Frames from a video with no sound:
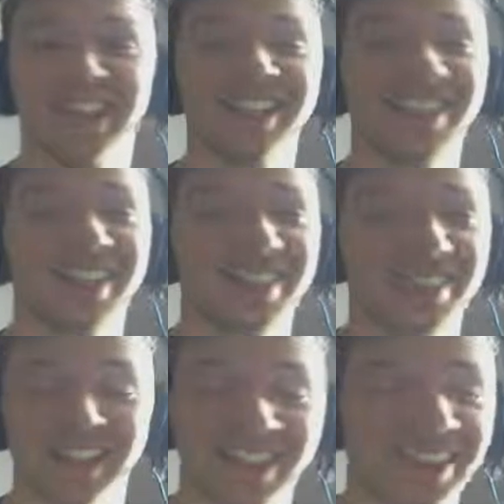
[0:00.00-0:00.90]
he's gonna,
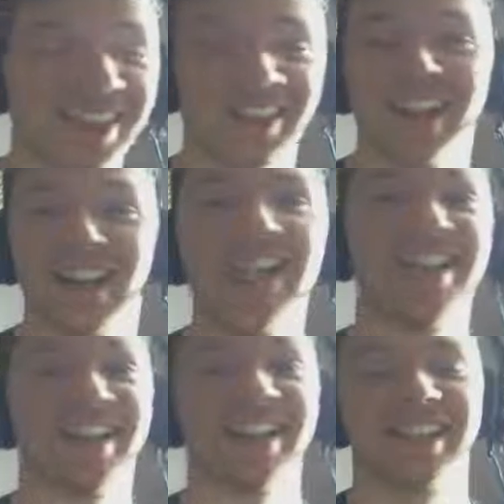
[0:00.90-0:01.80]
oh, and
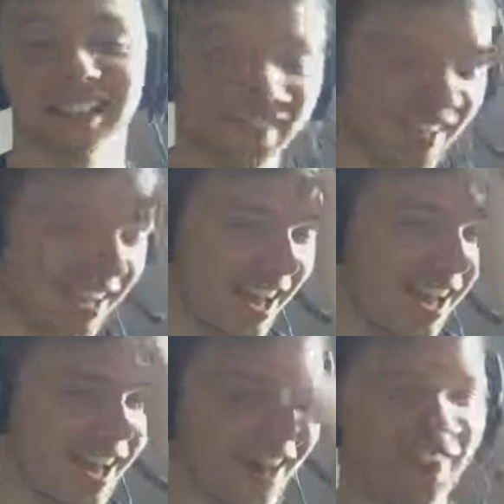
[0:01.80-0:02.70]
it did.
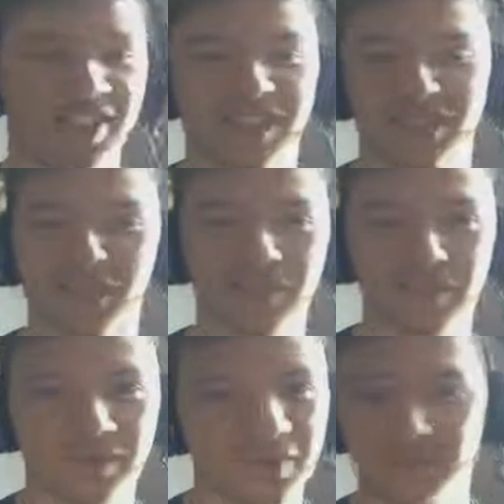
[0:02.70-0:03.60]
Obviously
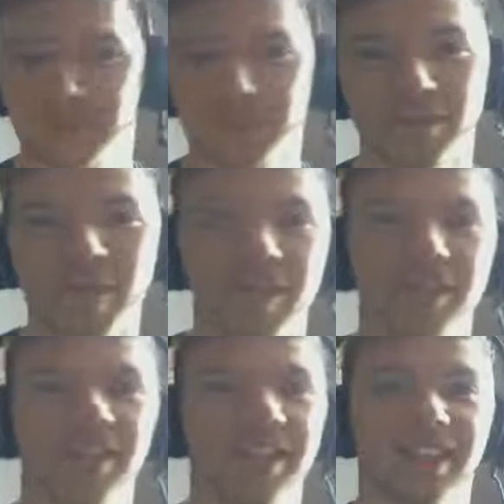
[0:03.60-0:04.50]
the mother
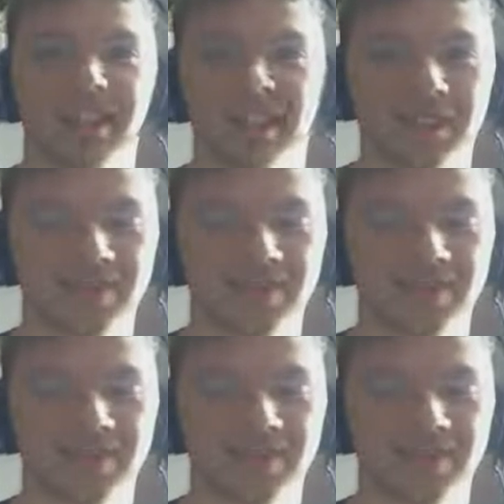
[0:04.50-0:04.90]
in the